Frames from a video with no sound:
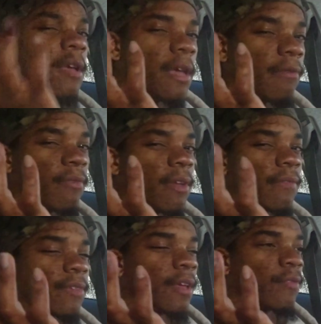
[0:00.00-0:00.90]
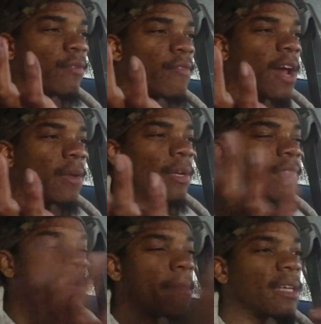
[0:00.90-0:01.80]
if if if you're following, if
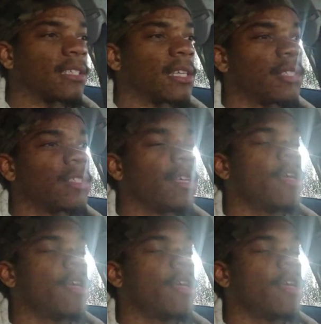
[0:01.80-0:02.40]
that makes sense.